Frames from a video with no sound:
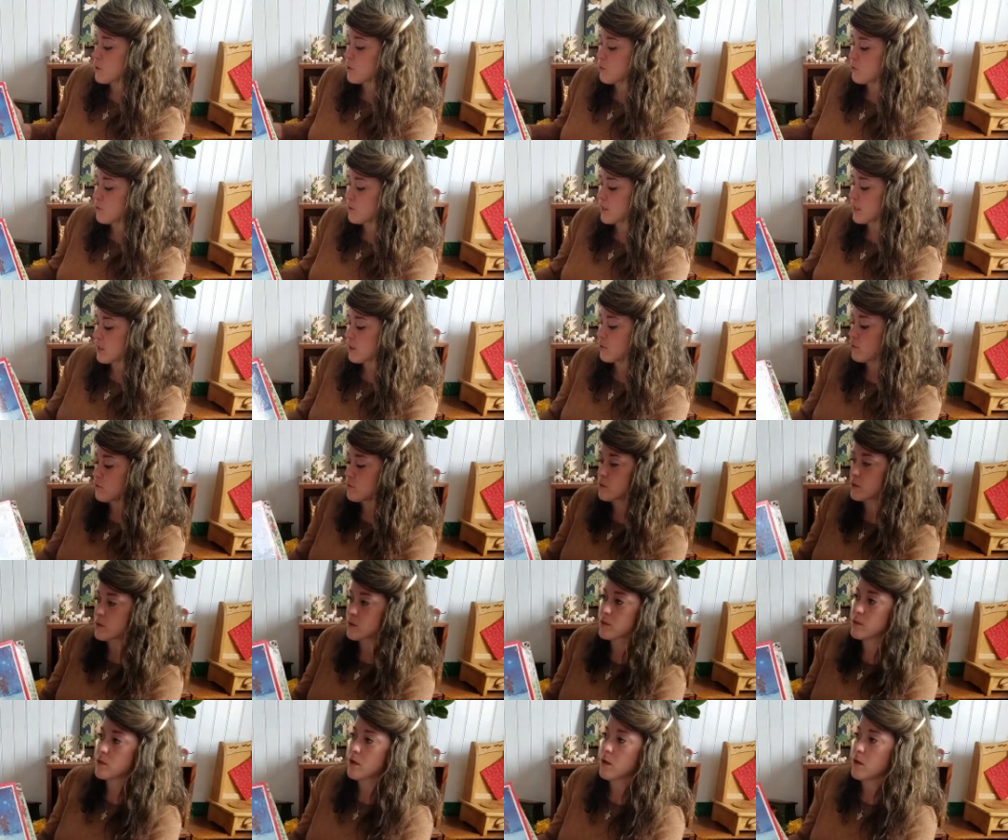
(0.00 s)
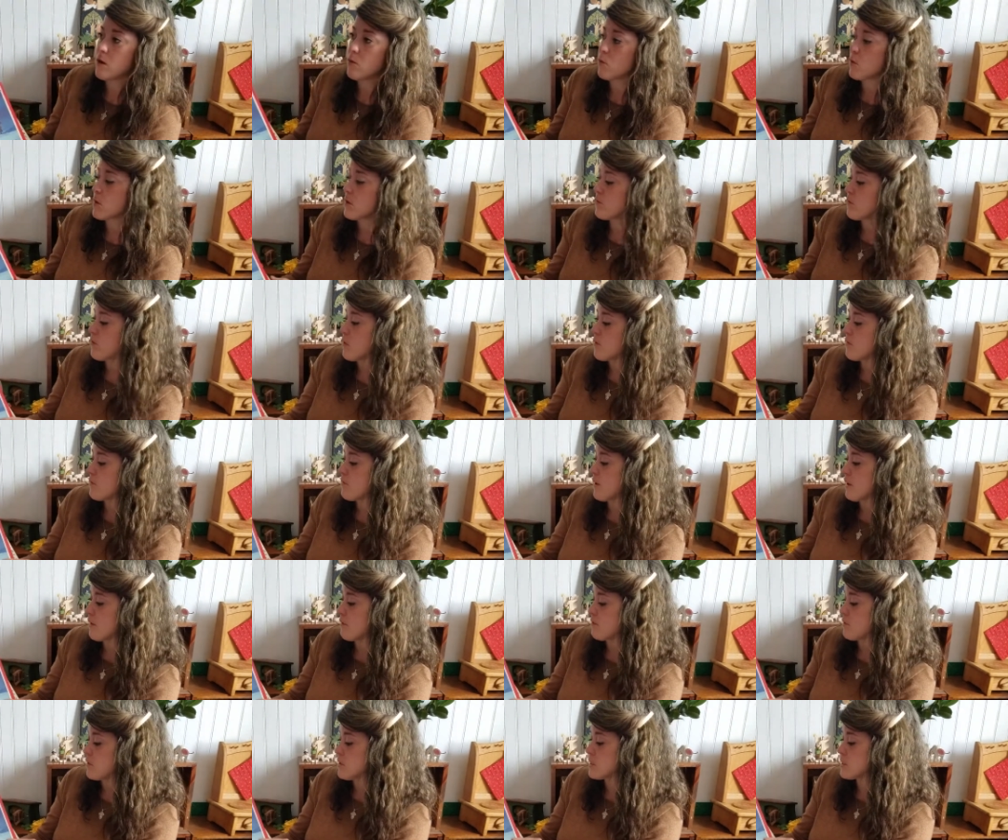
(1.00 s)
Cooney, who is one of our
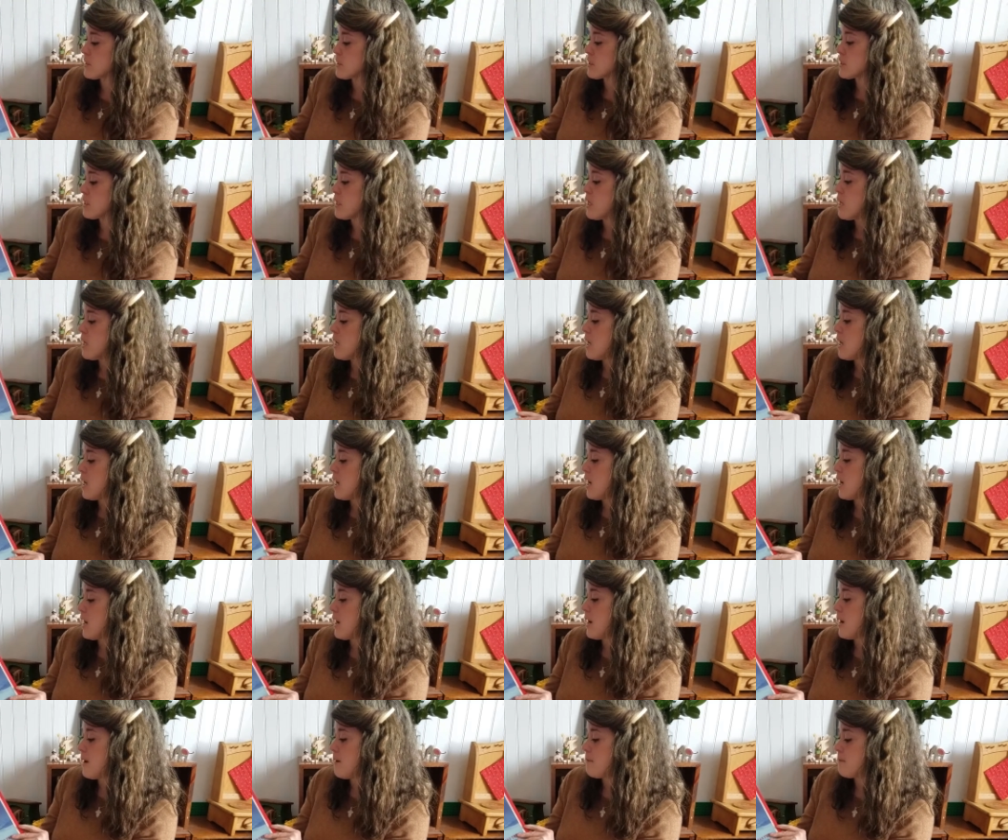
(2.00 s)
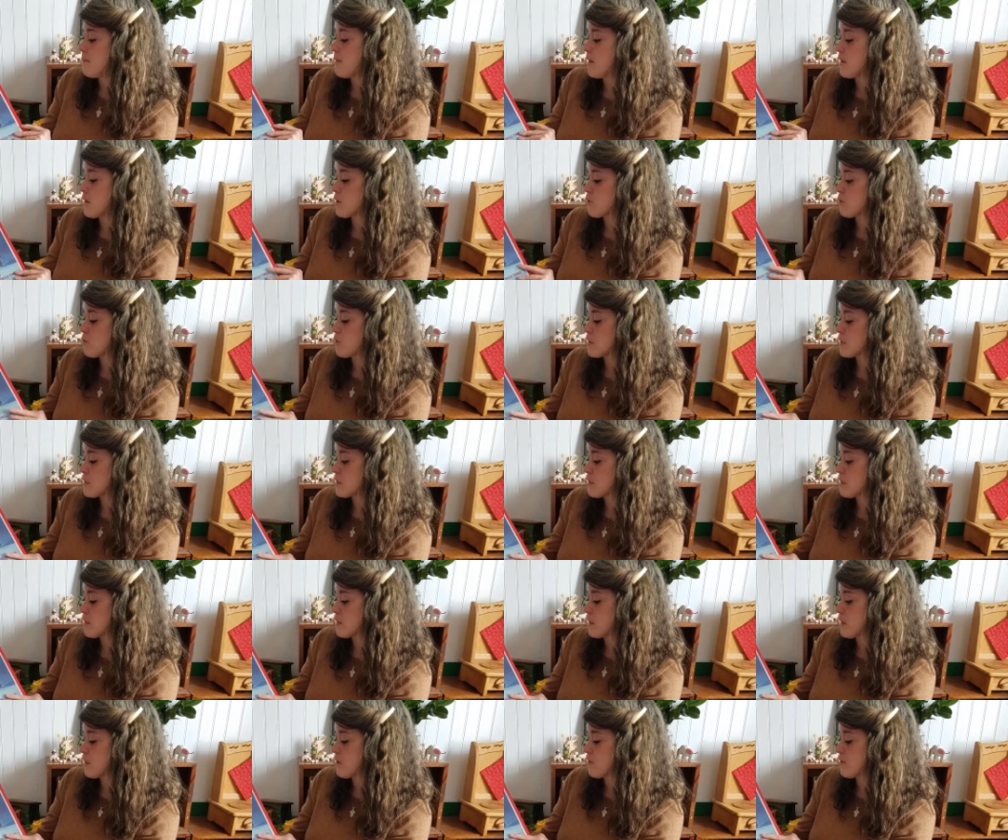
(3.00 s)
favorites. Um, Chris,
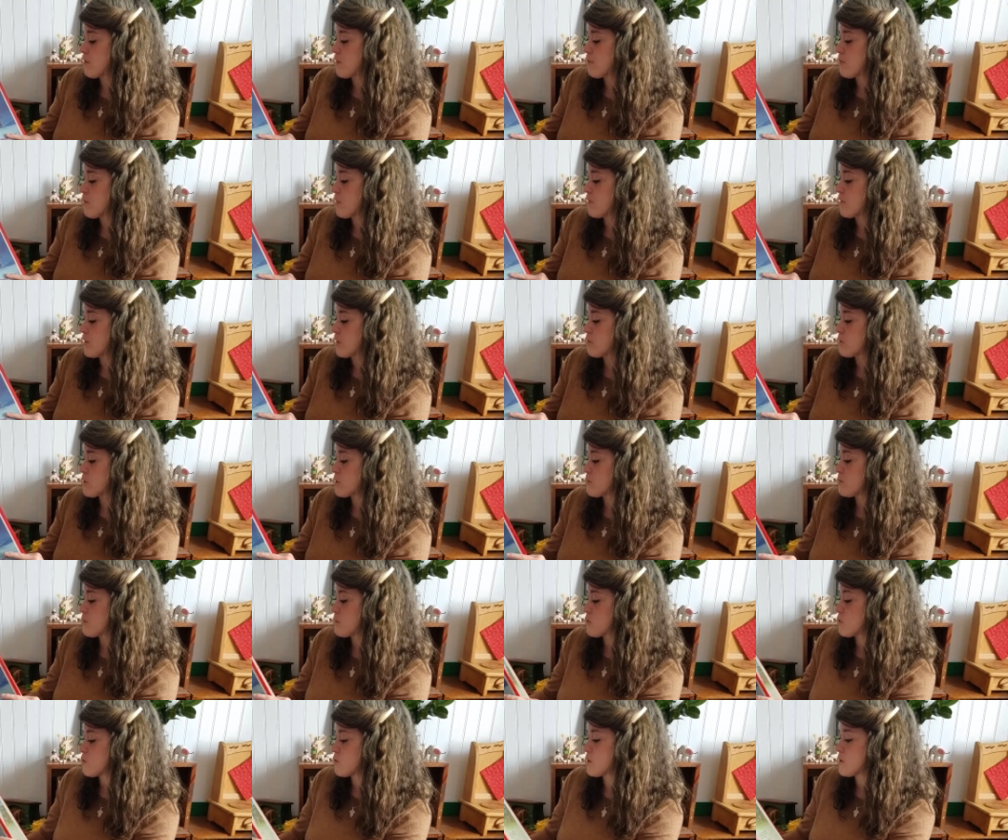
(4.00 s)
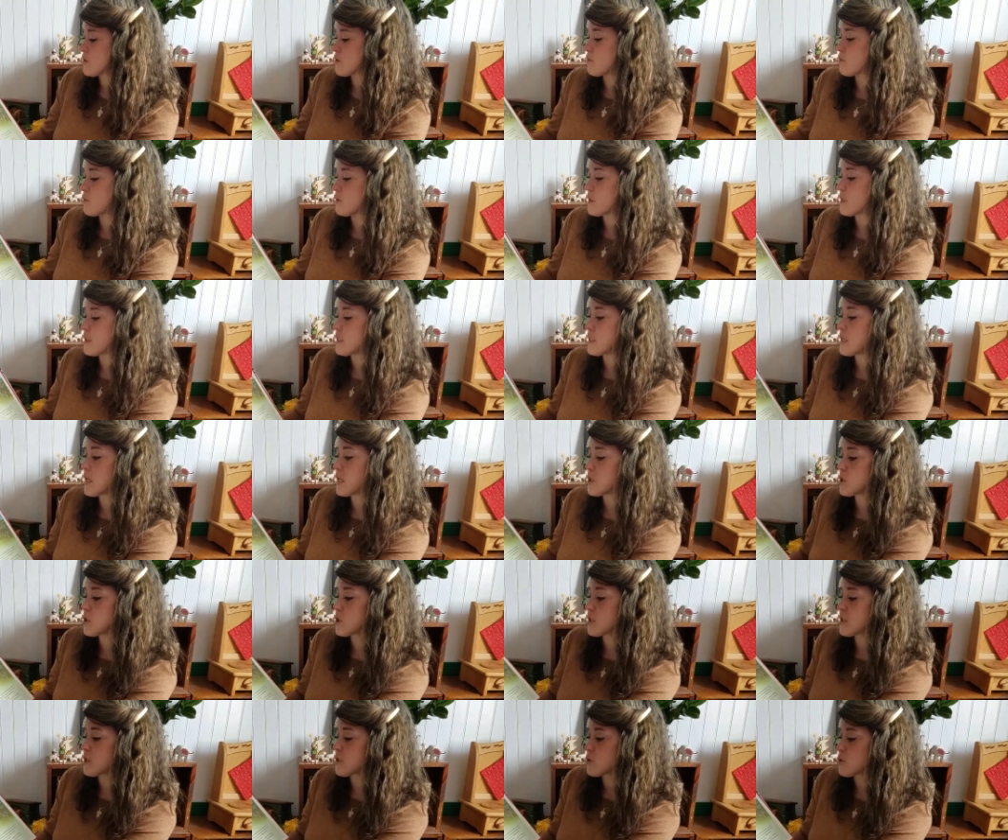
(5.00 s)
the Year of the Perfect Christmas Tree is a really
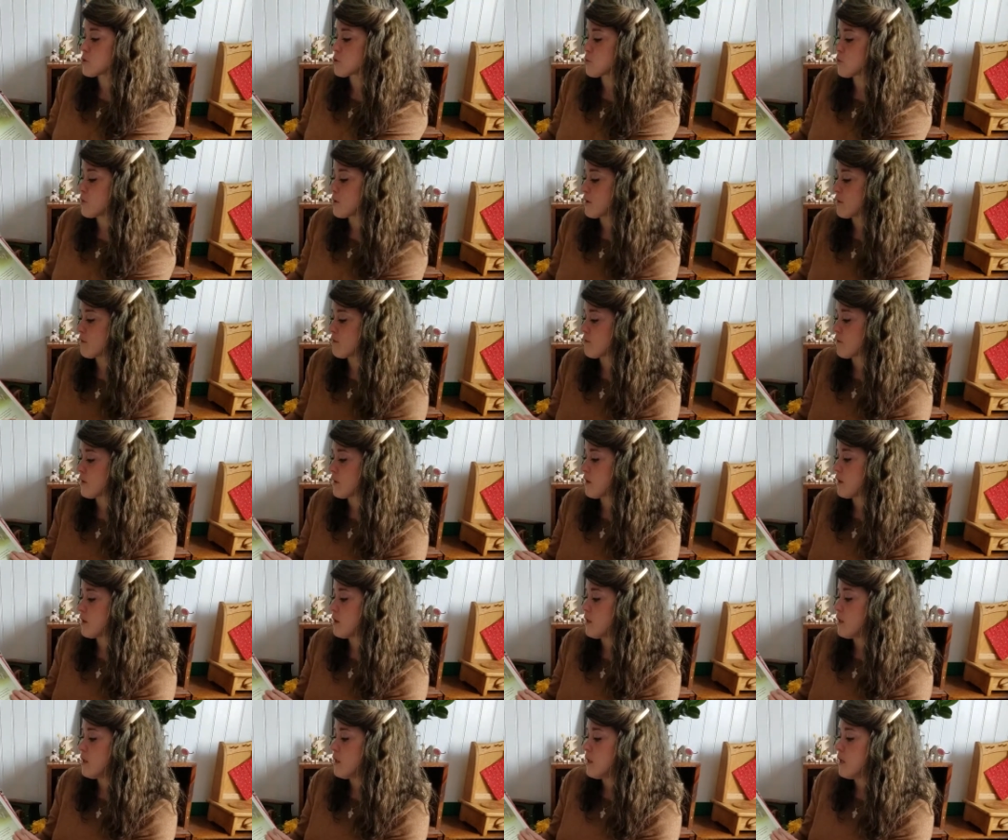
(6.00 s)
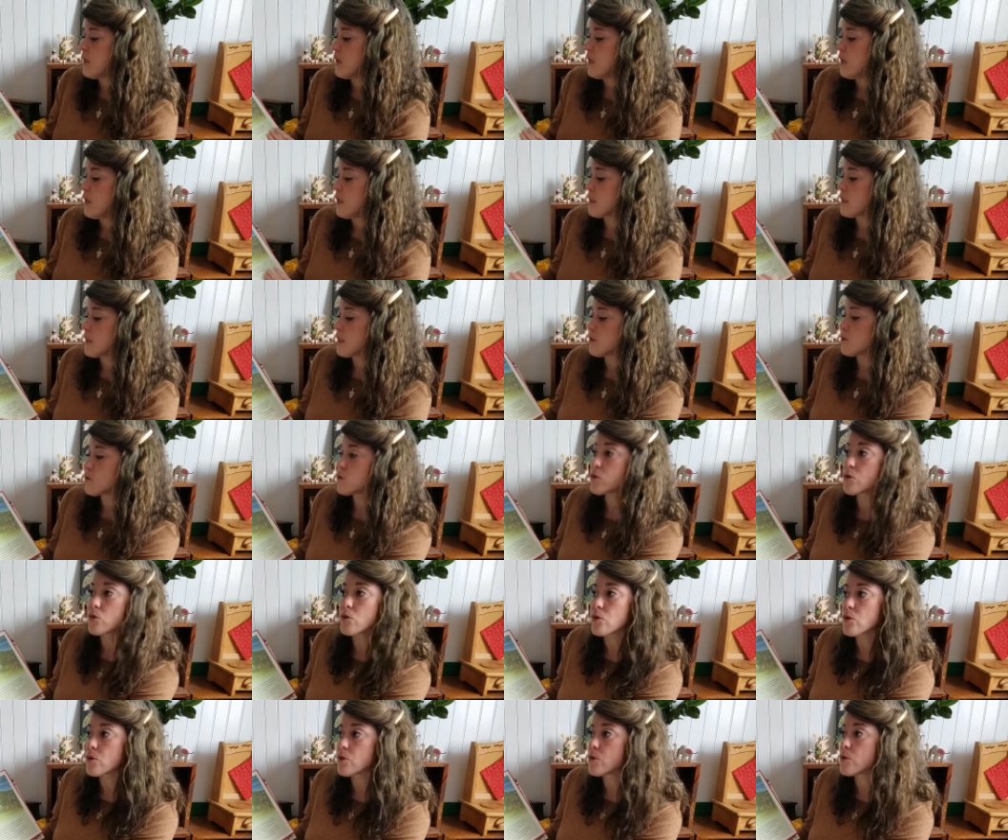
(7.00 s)
touching story of a little
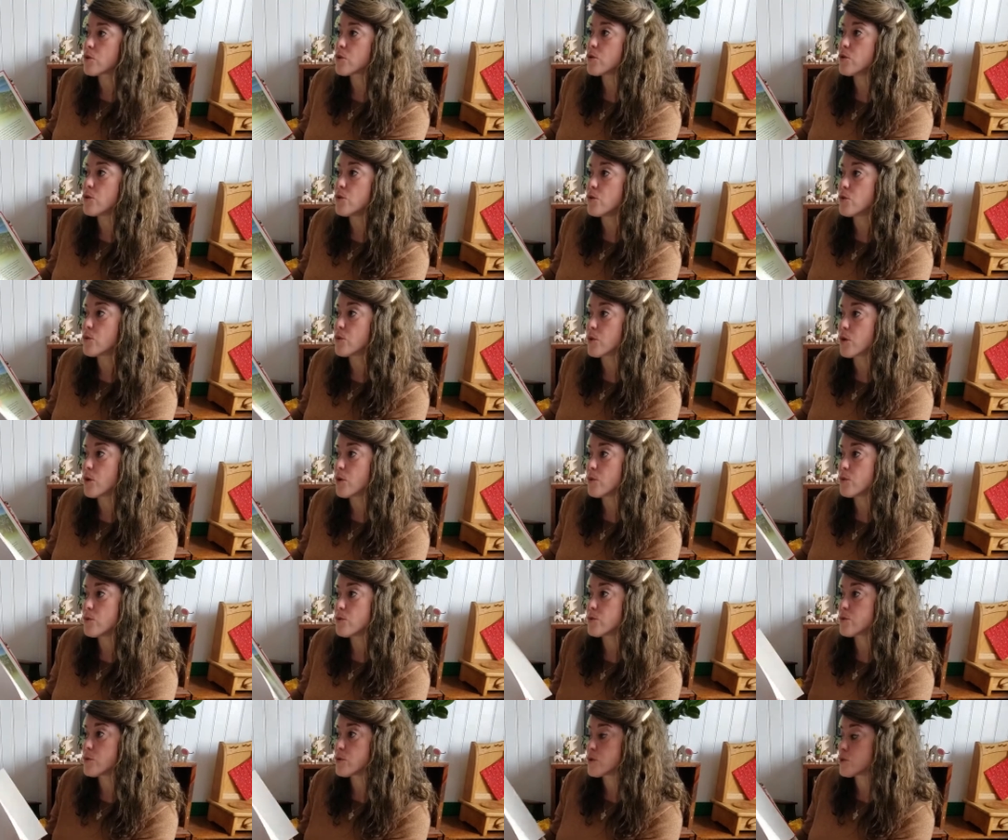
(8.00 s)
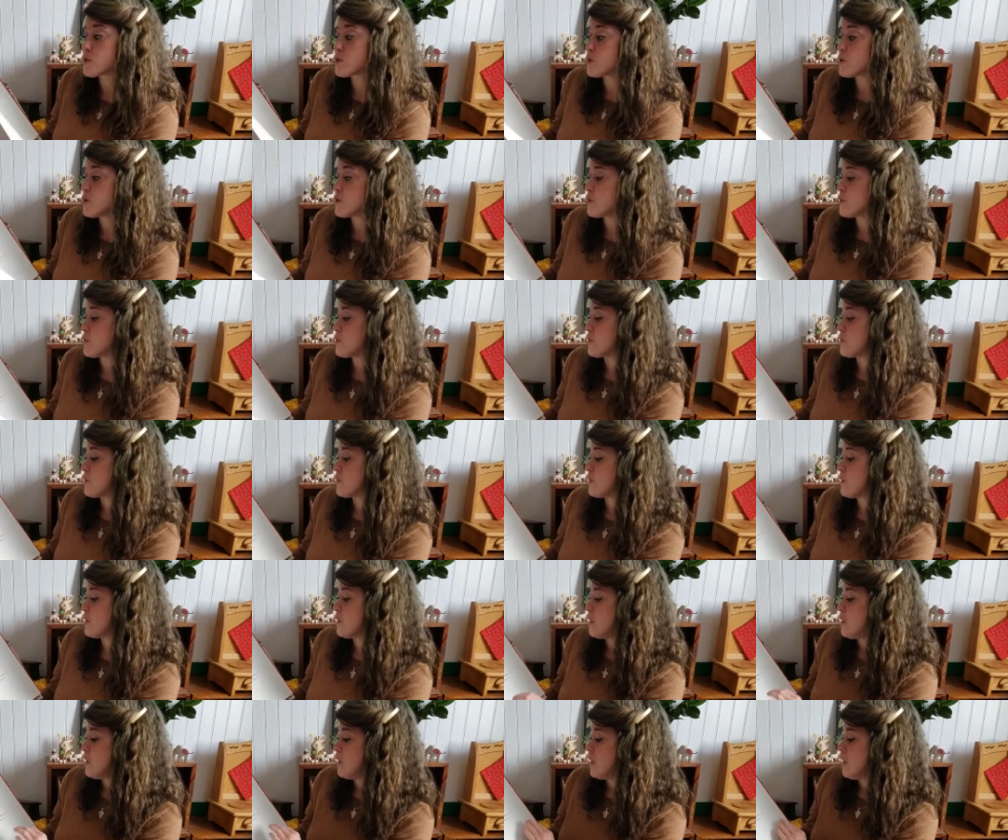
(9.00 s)
girl who goes to,
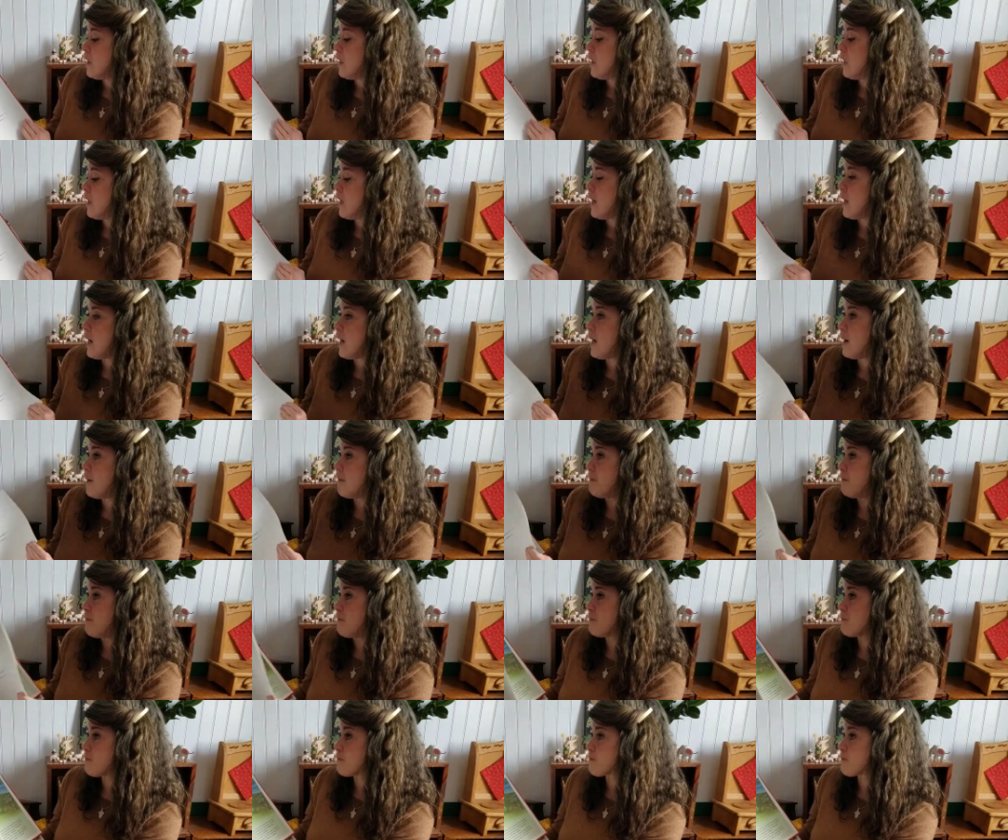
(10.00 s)
um,